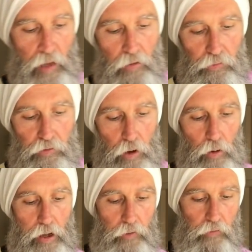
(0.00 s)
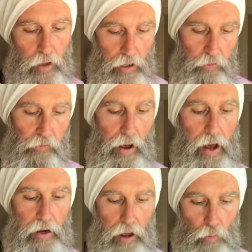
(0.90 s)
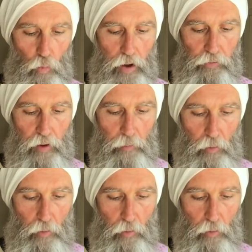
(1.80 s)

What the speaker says: Stillness, insight, and wisdom